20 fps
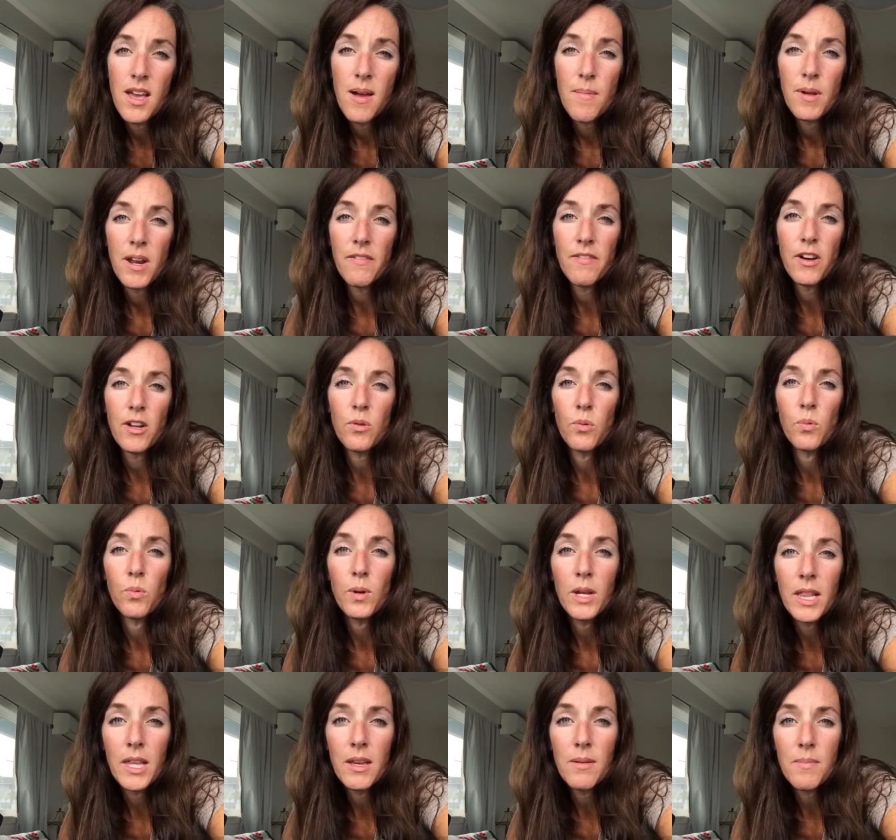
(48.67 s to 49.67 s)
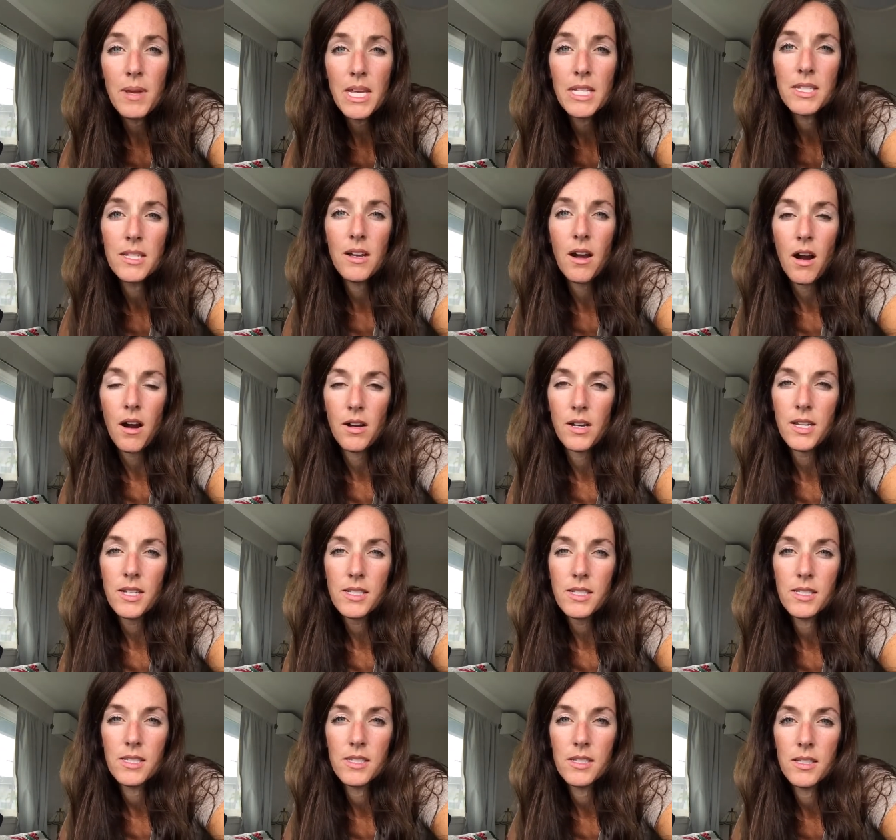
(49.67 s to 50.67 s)
But I found a really amazing
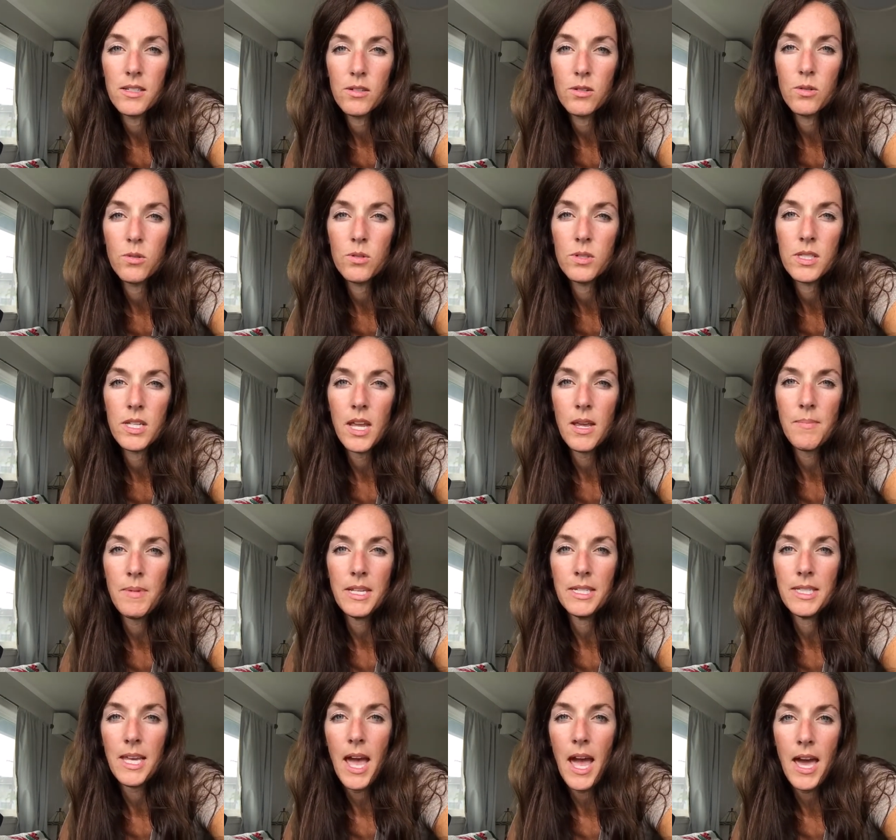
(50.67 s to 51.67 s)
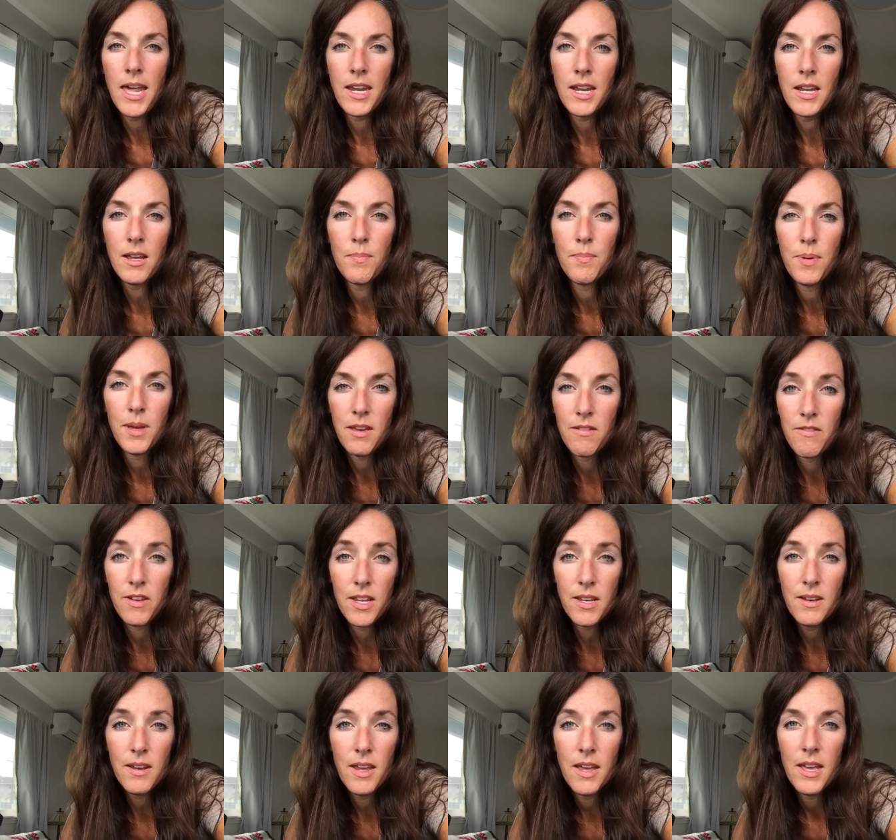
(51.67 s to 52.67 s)
artist whose name is Hanoch
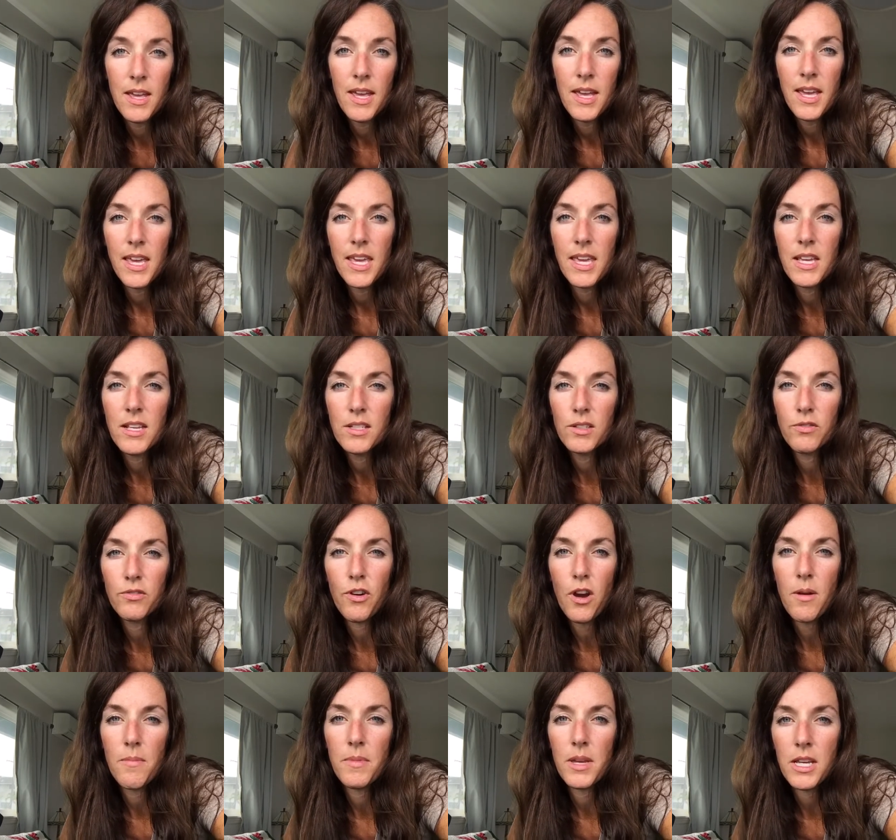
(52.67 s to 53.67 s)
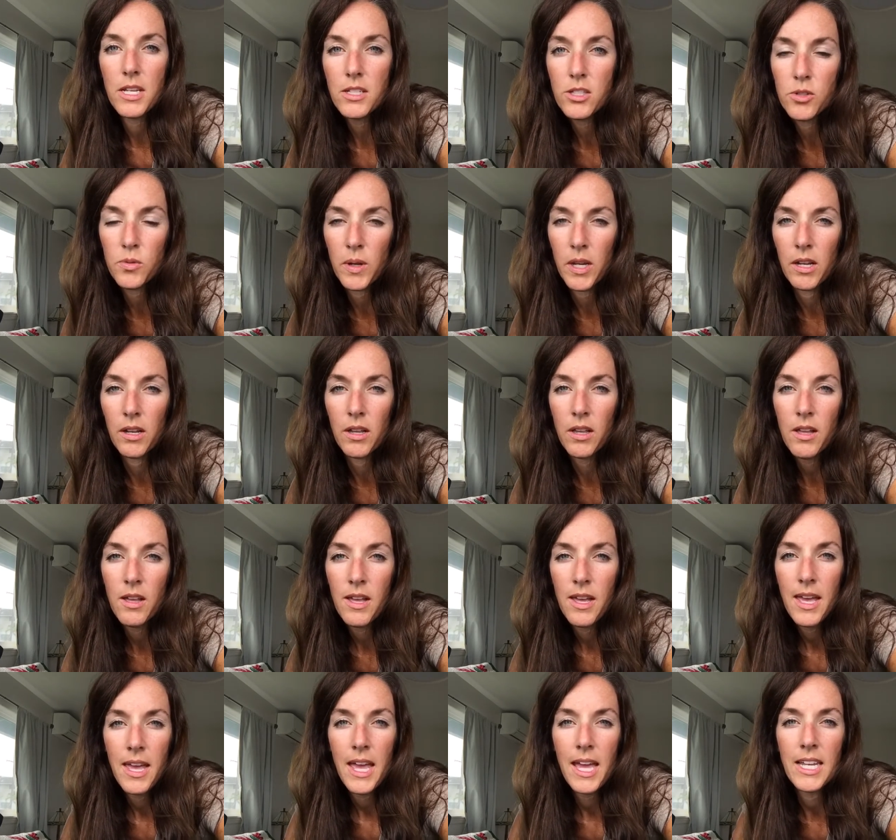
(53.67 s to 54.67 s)
Piven. He's from Israel
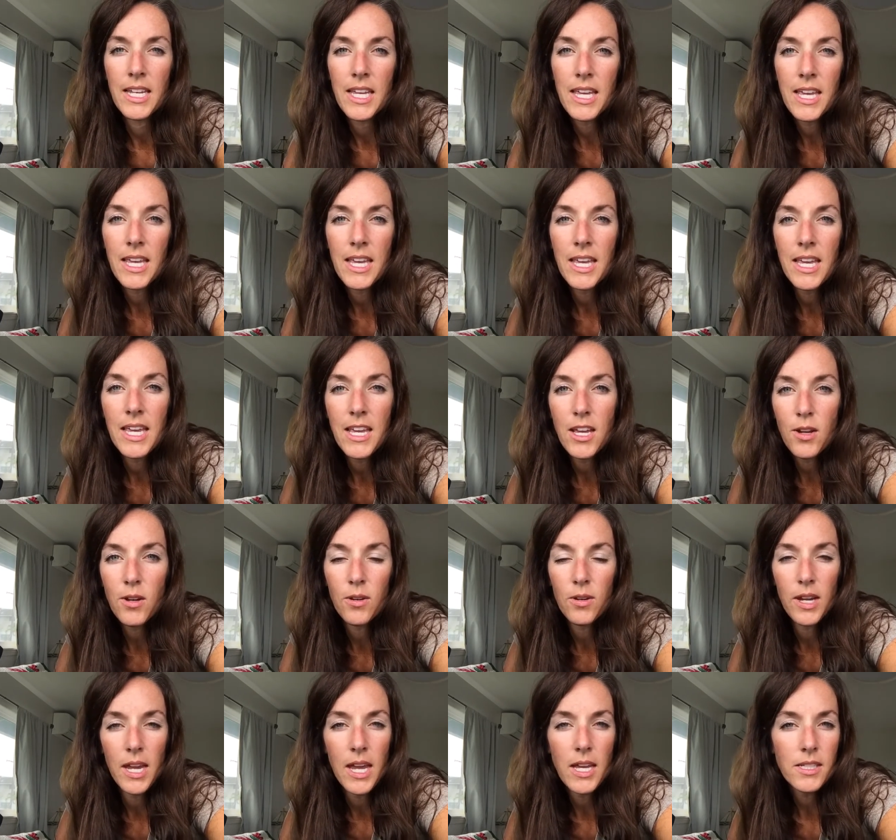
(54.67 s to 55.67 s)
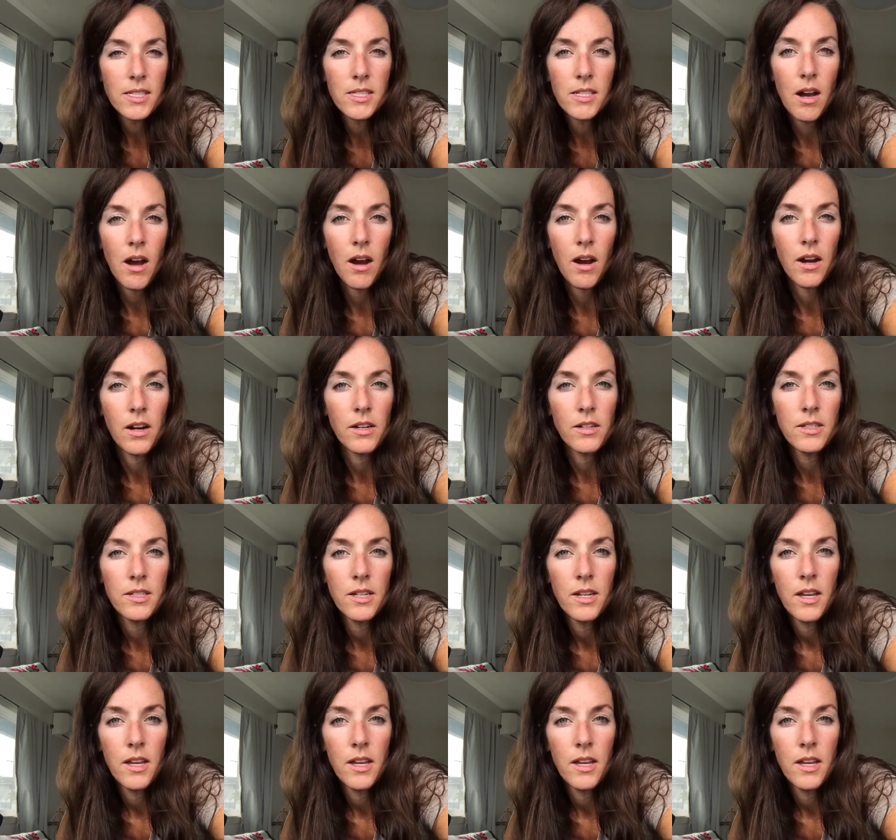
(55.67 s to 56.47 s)
and he creates art